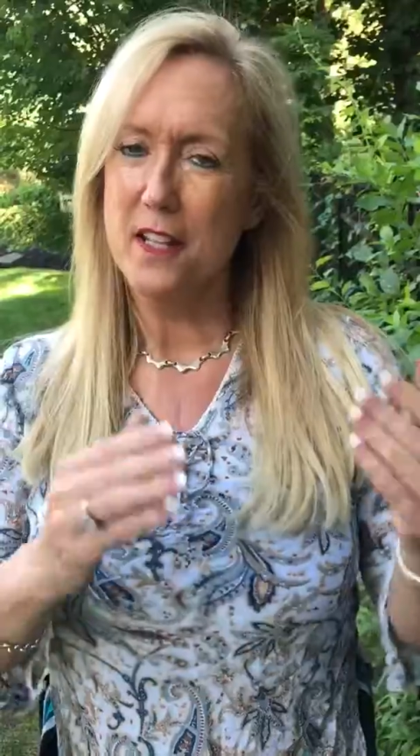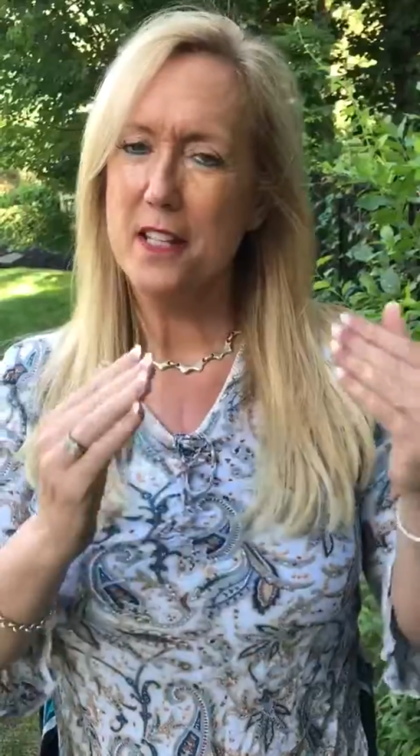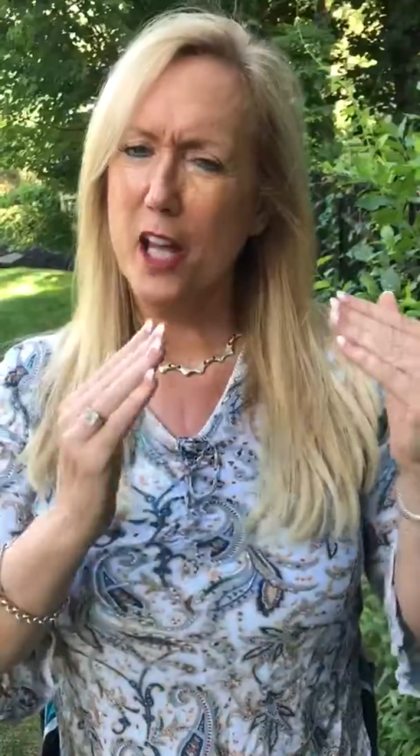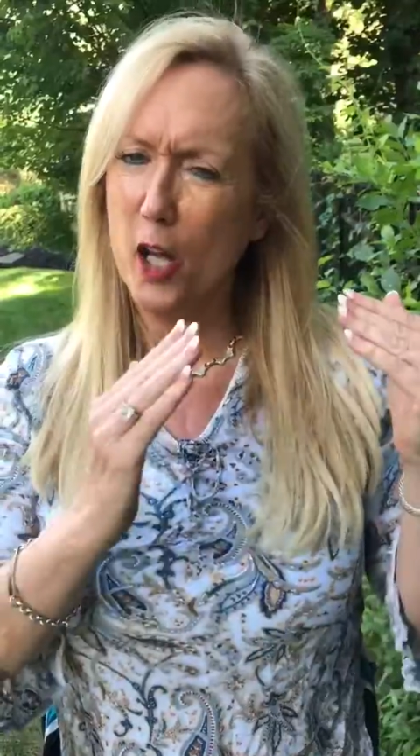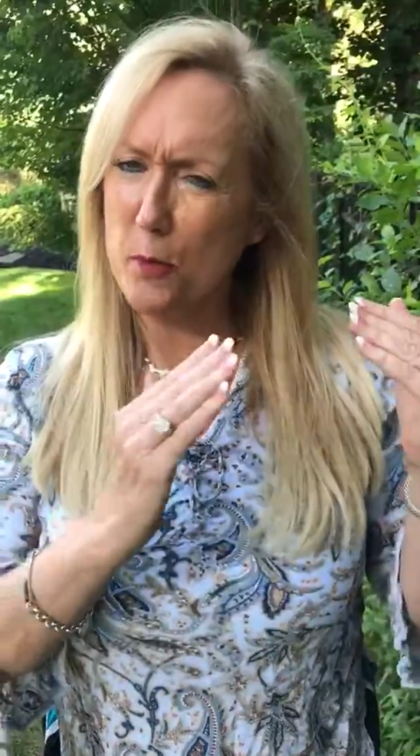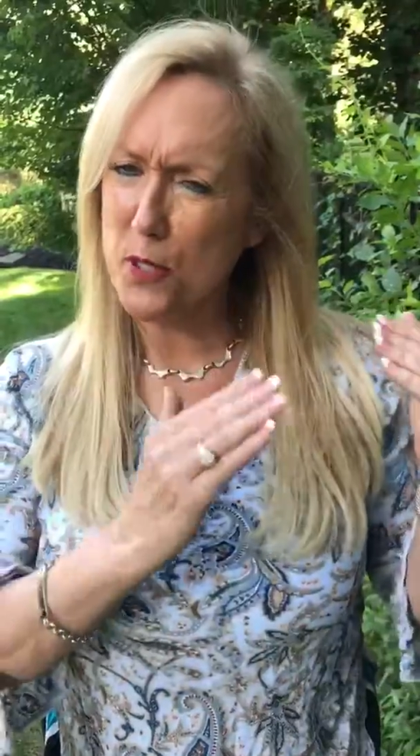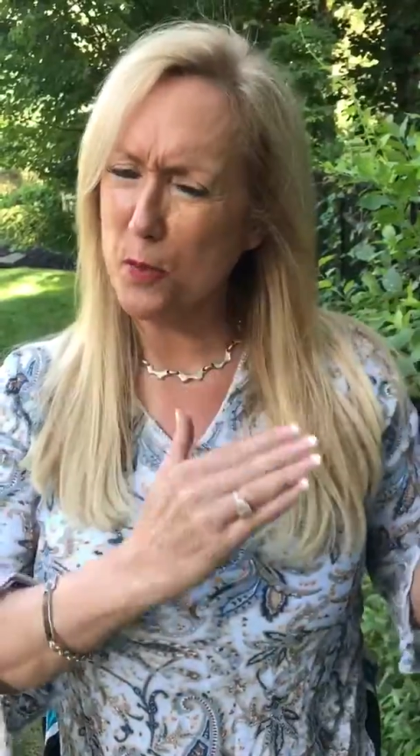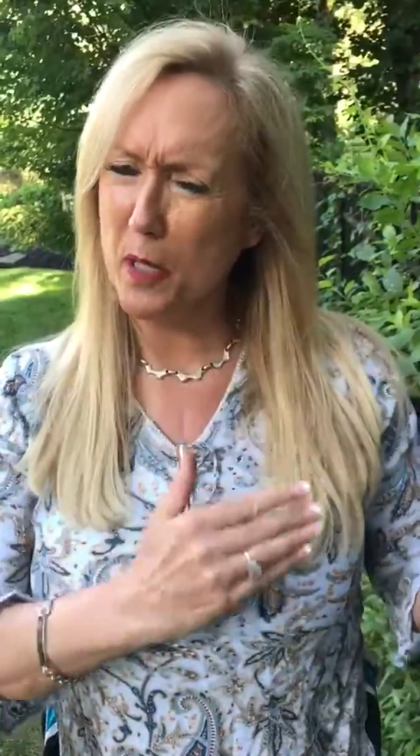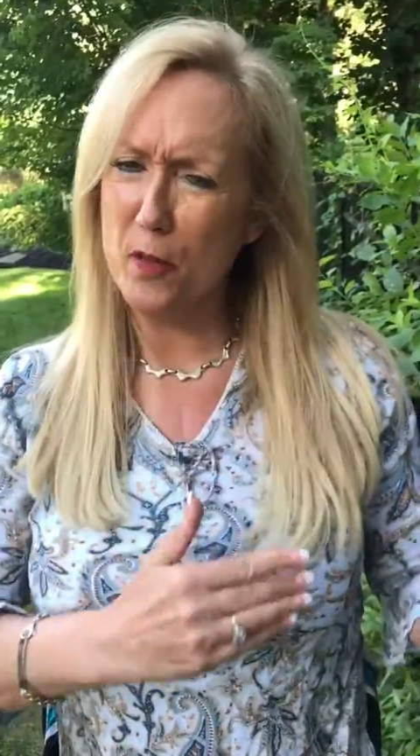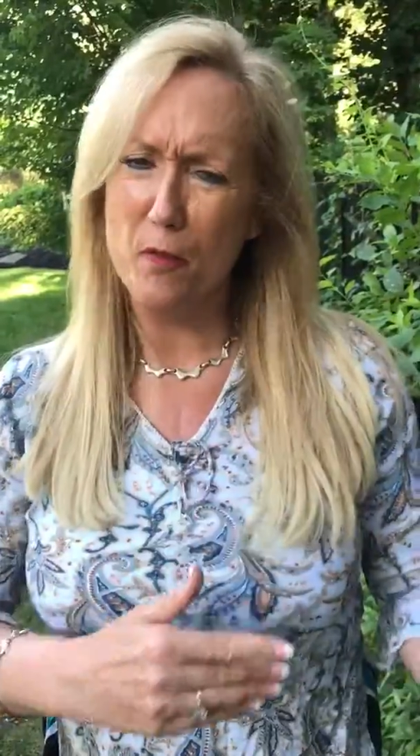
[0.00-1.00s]
to help
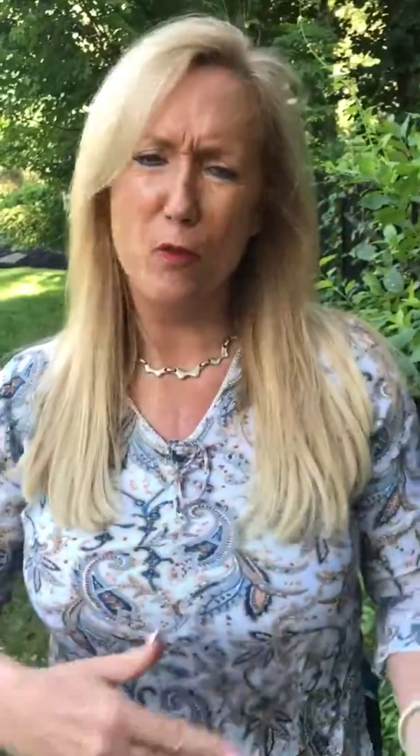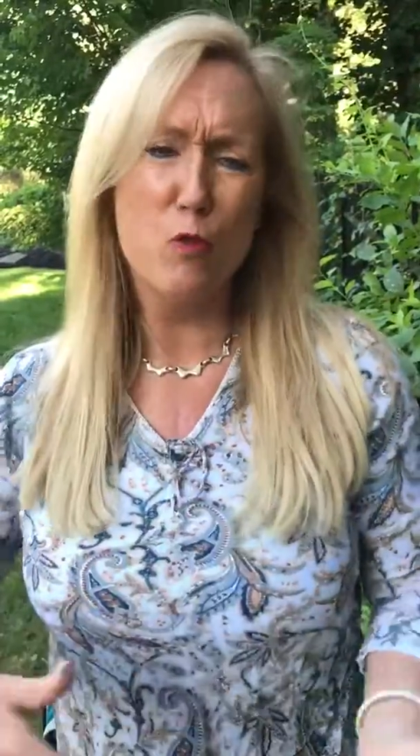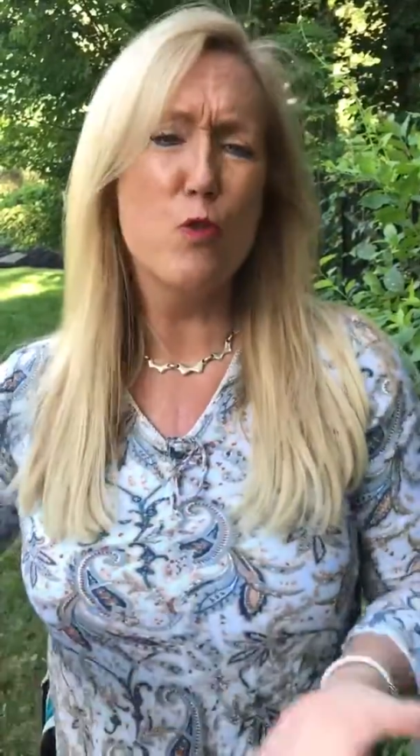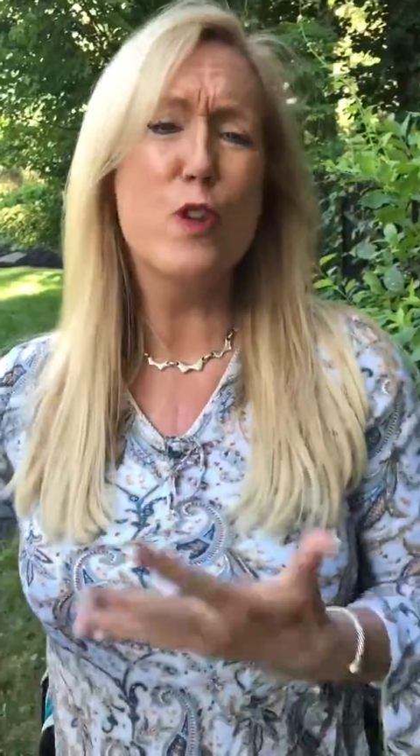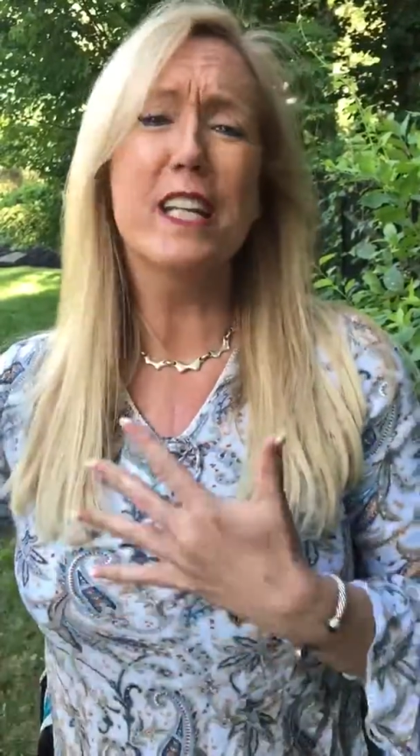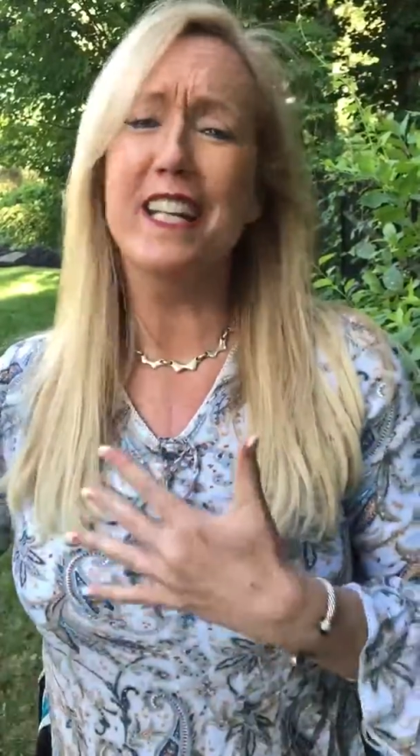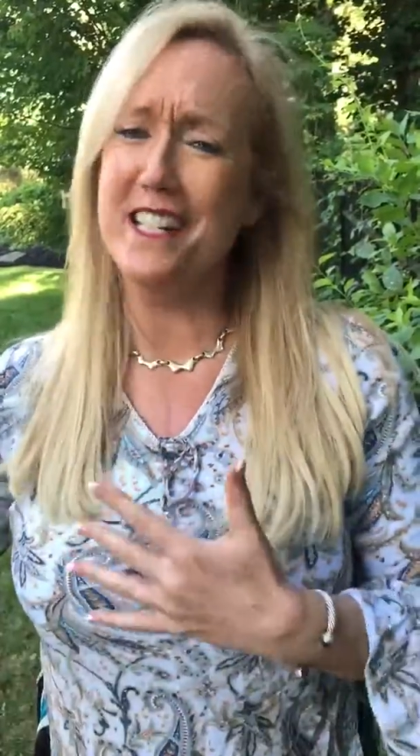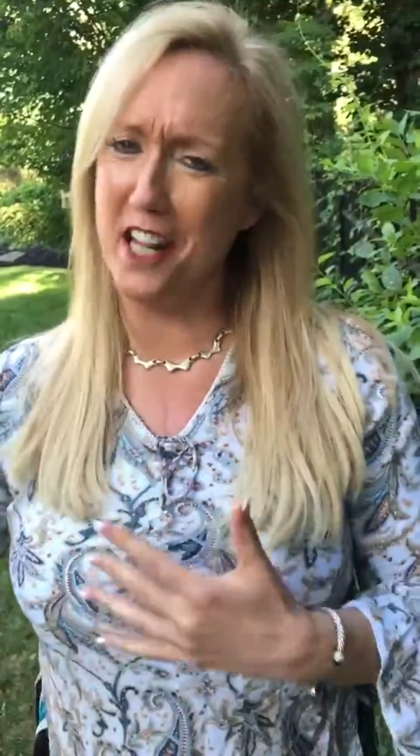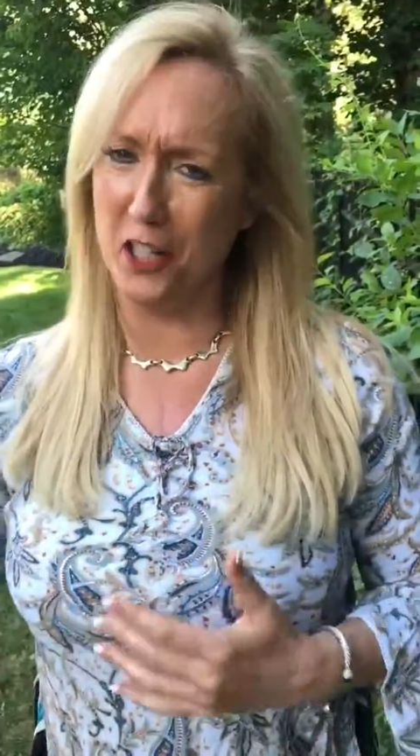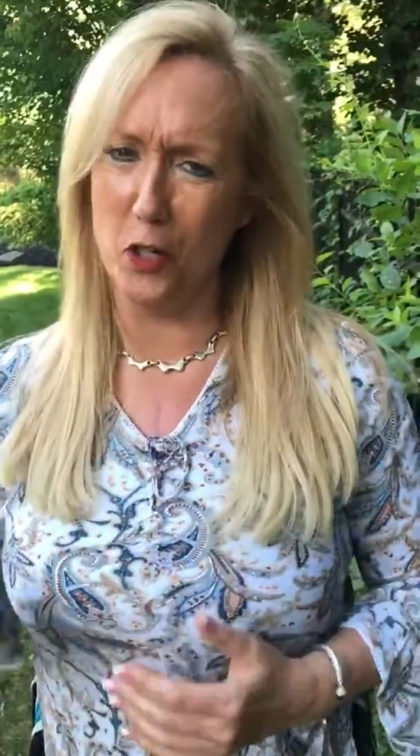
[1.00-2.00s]
someone really
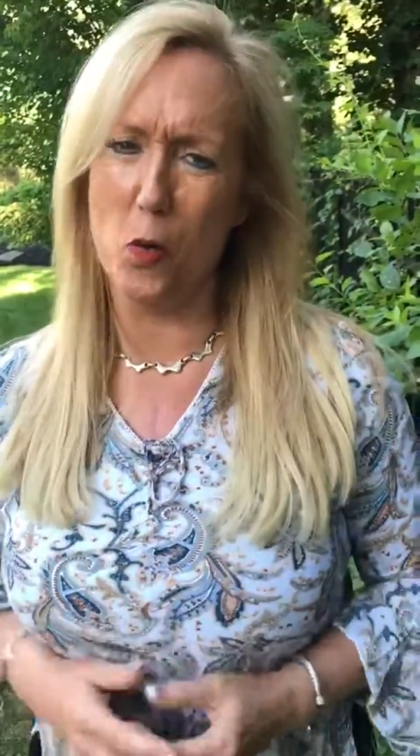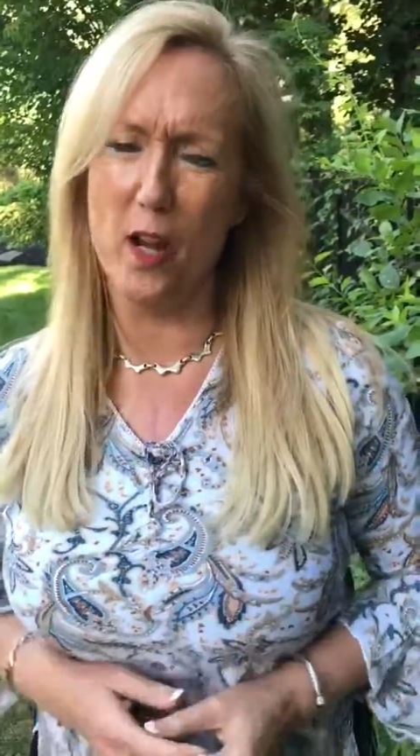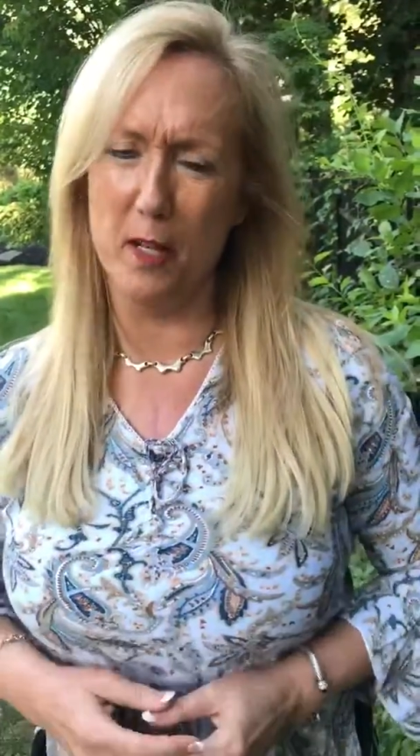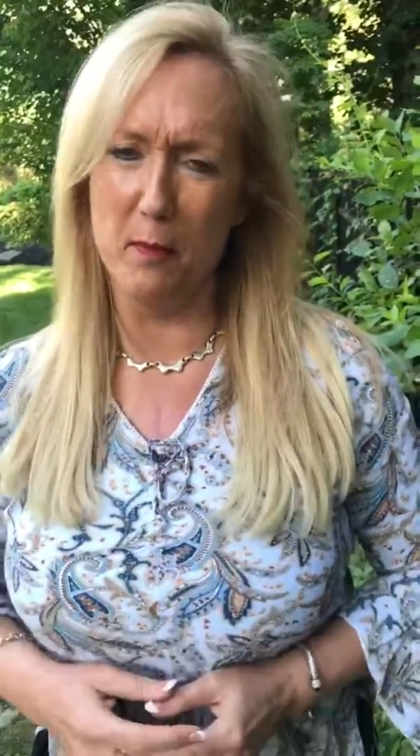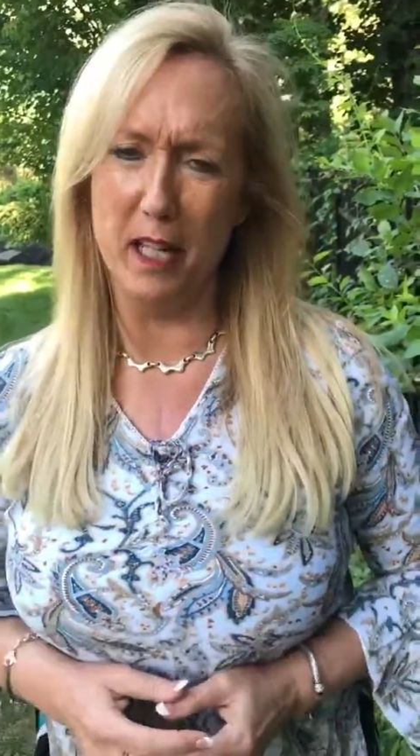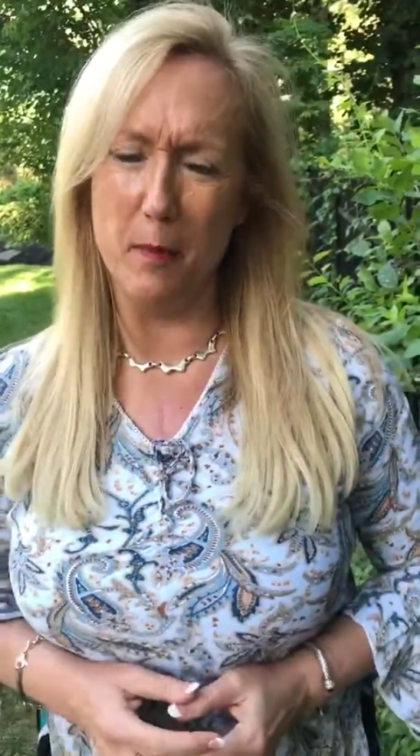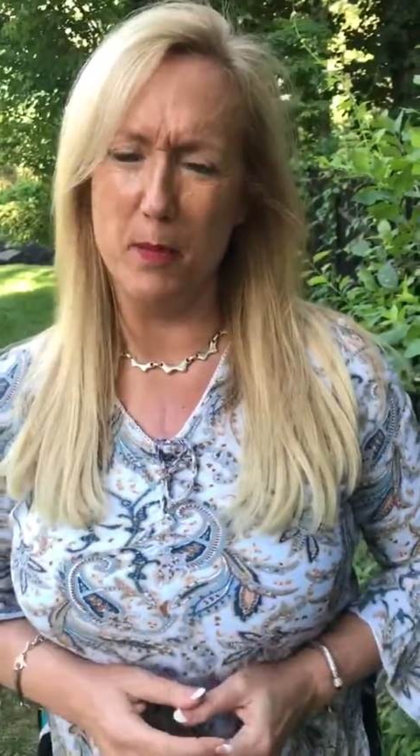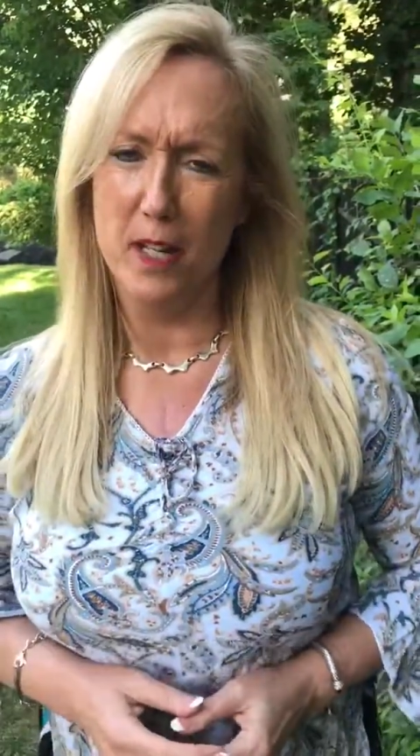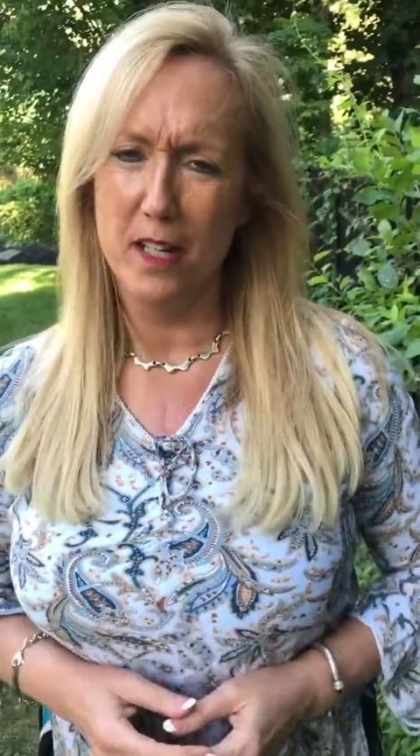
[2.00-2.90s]
take a quantum leap